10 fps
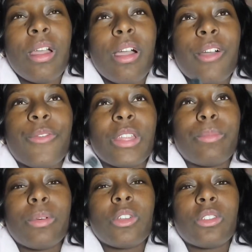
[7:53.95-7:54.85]
I'm
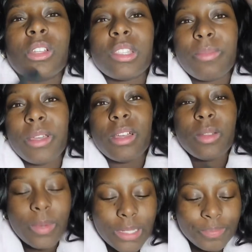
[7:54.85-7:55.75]
finna put on another pair of
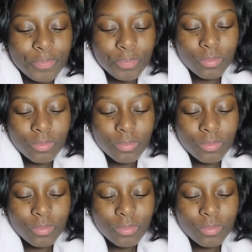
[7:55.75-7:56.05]
underwear.